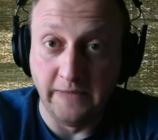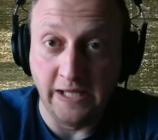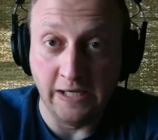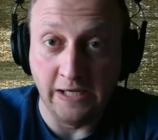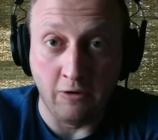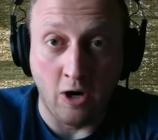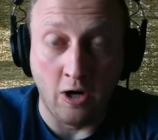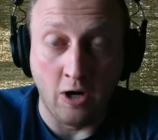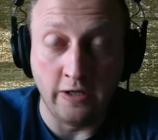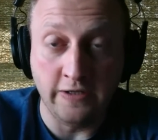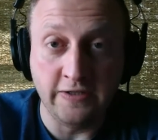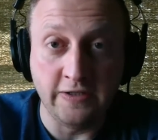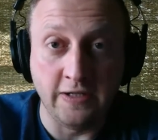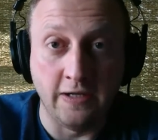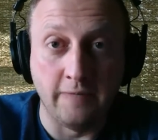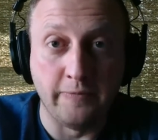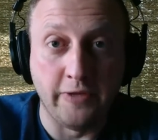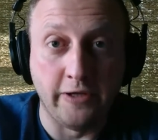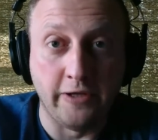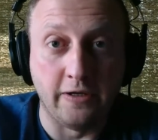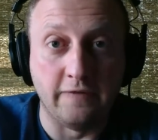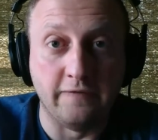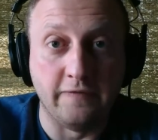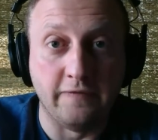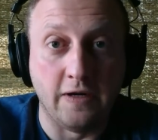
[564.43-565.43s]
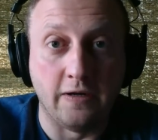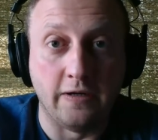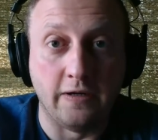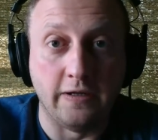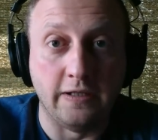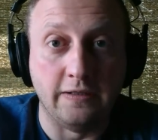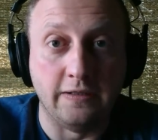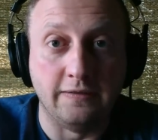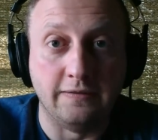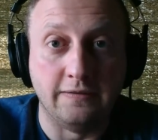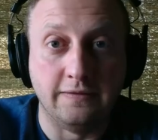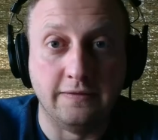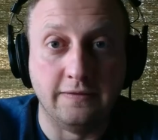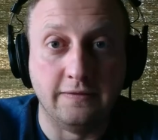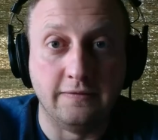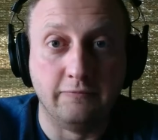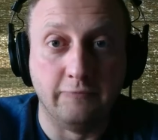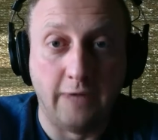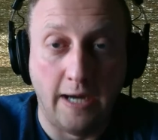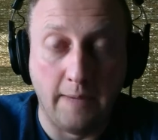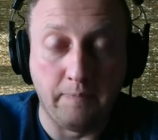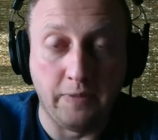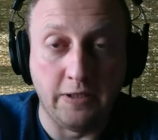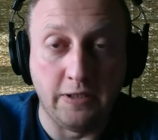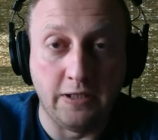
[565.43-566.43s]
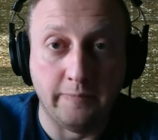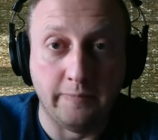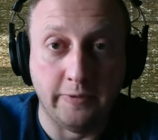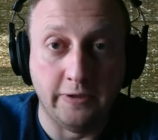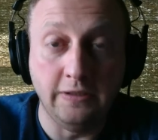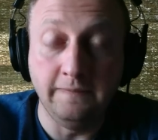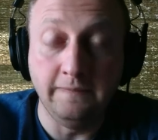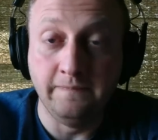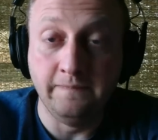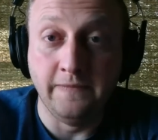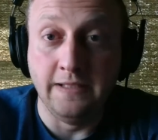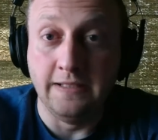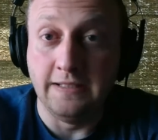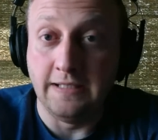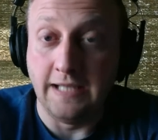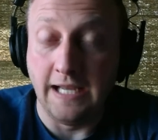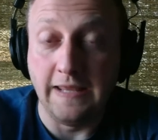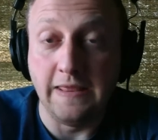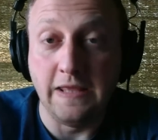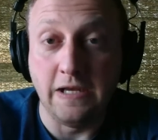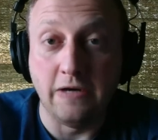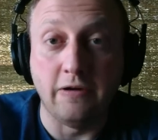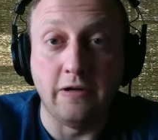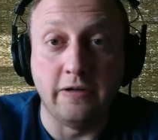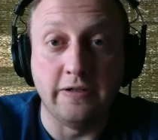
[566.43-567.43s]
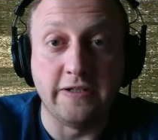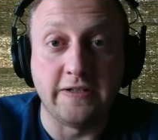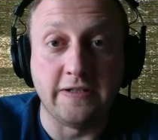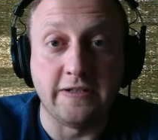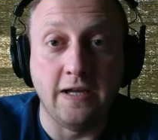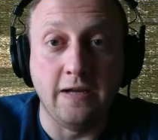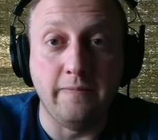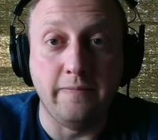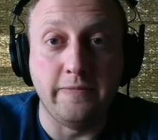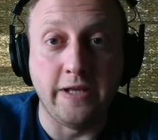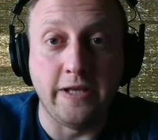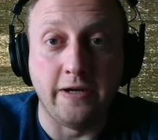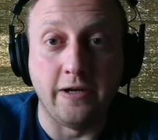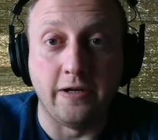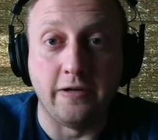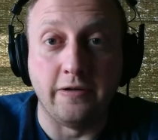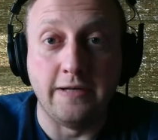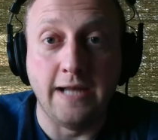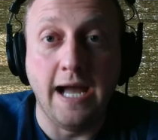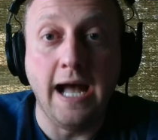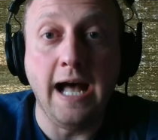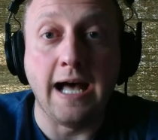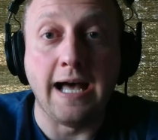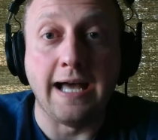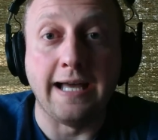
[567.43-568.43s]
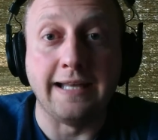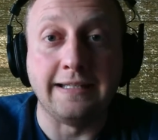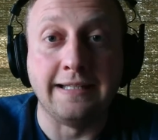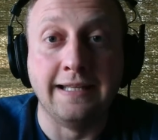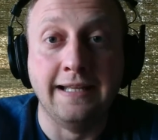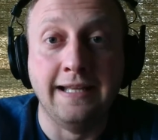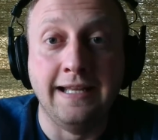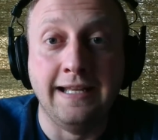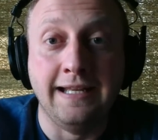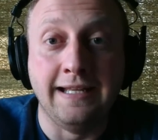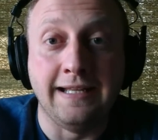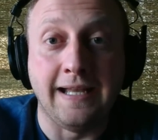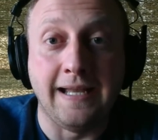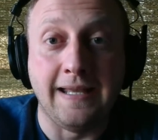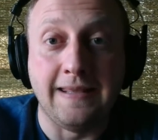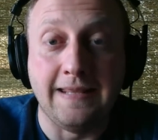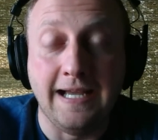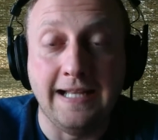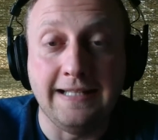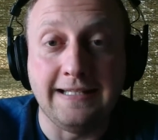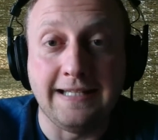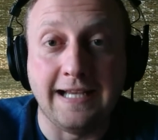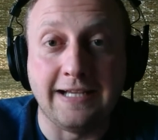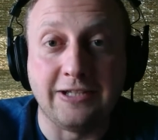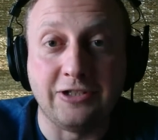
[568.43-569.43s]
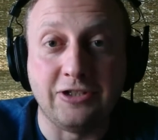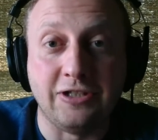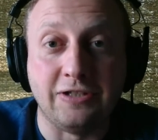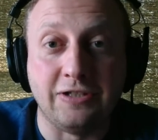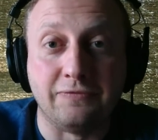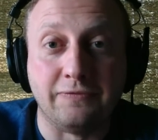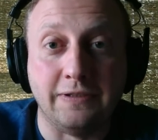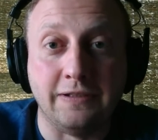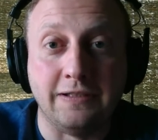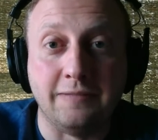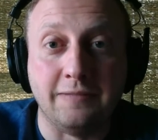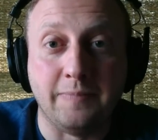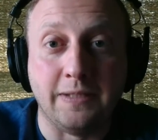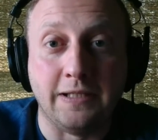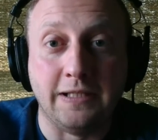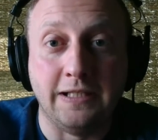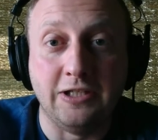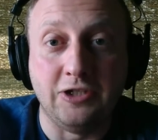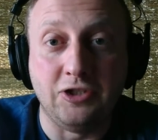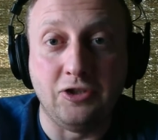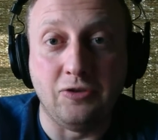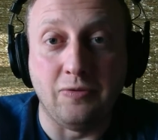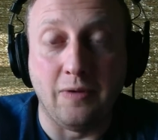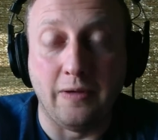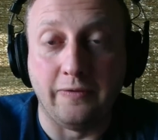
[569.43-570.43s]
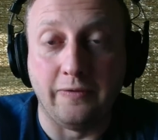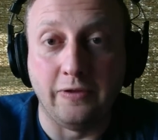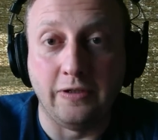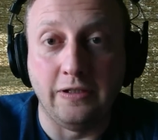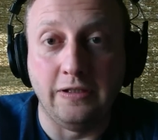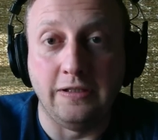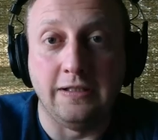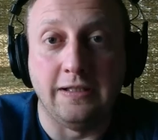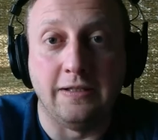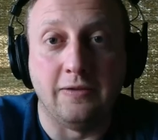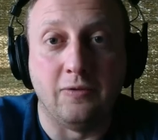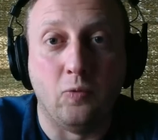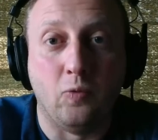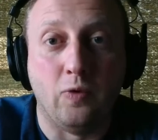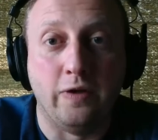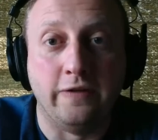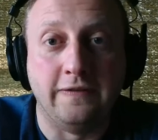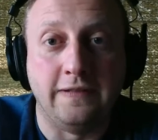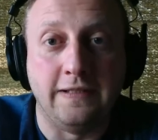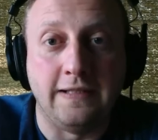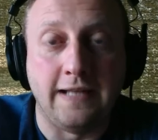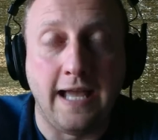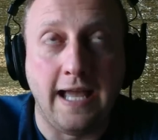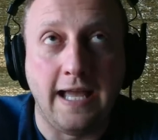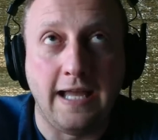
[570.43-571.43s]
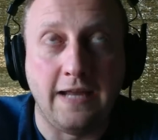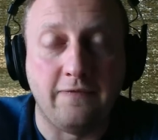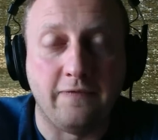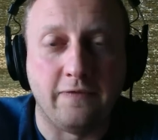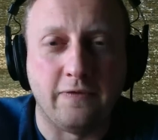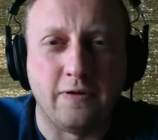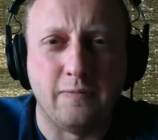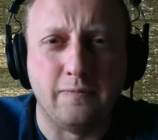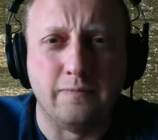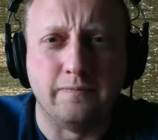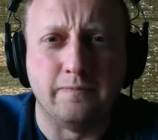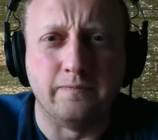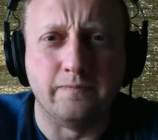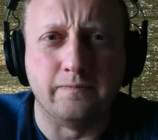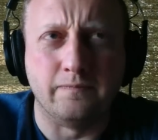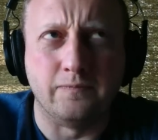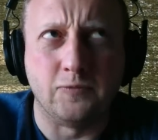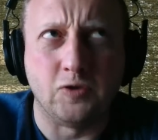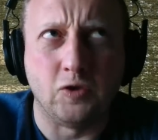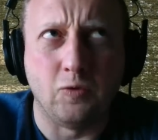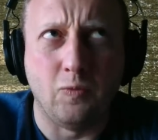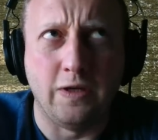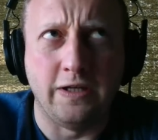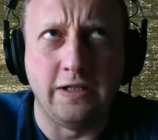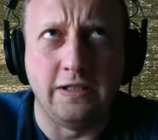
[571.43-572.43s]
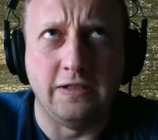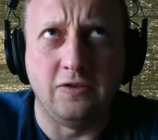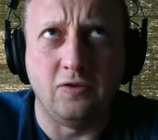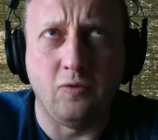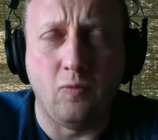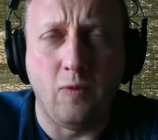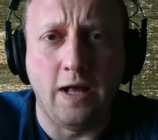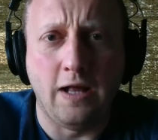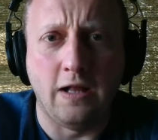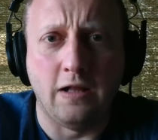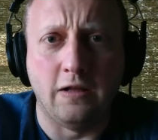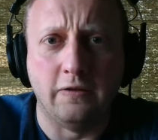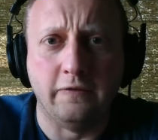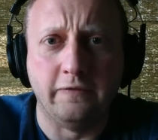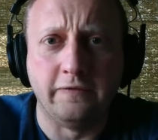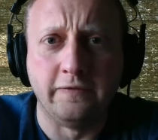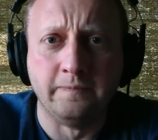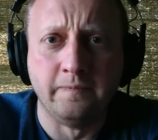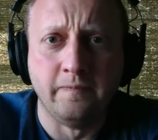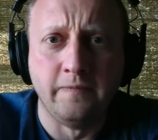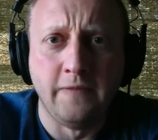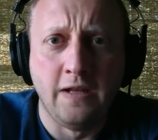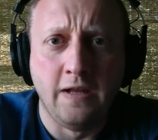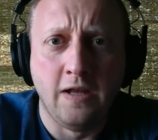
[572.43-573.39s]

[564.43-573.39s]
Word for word: there are some that are very reputable, and there are some that are not. And that's actually a really big issue. I was looking at one today from 2012